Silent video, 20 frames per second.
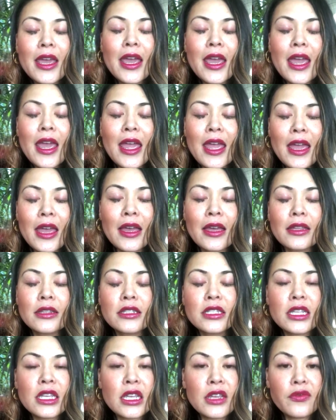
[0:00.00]
And
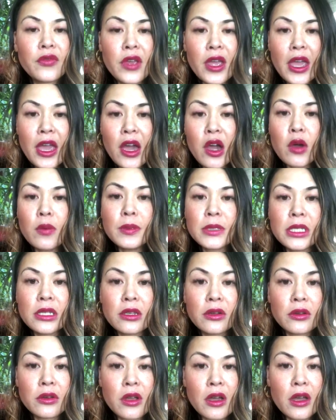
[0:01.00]
if it helps,
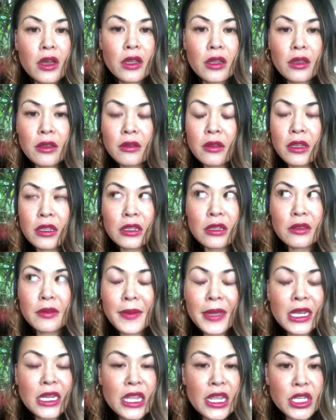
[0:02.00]

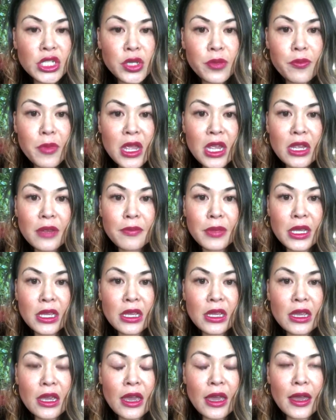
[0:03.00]
meditation
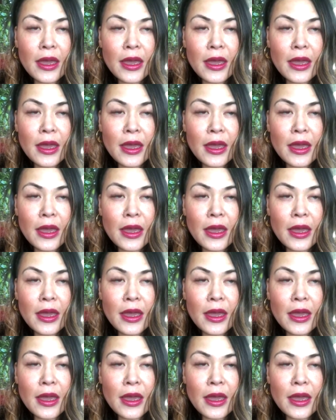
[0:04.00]
may